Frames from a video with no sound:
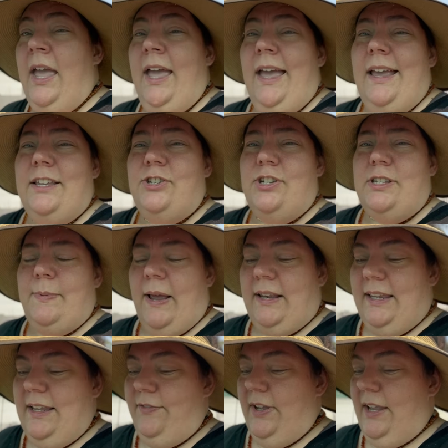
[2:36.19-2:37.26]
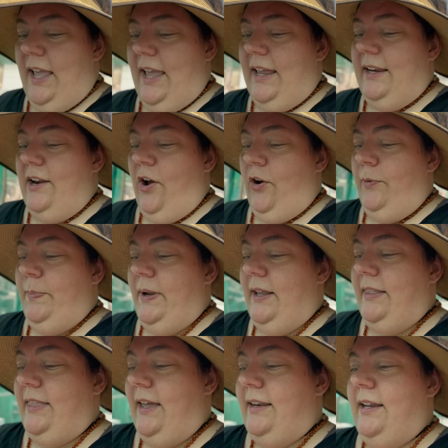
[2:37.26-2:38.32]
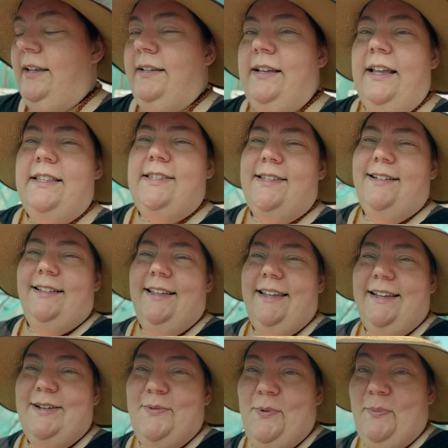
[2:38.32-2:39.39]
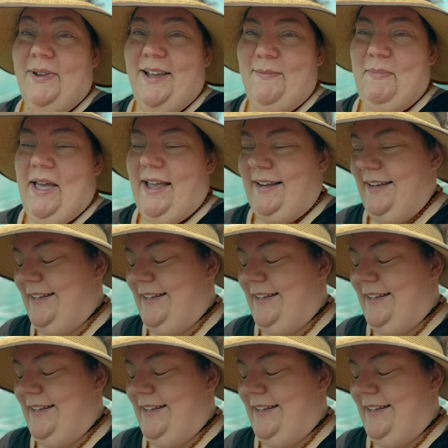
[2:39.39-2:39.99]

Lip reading: it's just about leaving and hoping that it's still here when we come back.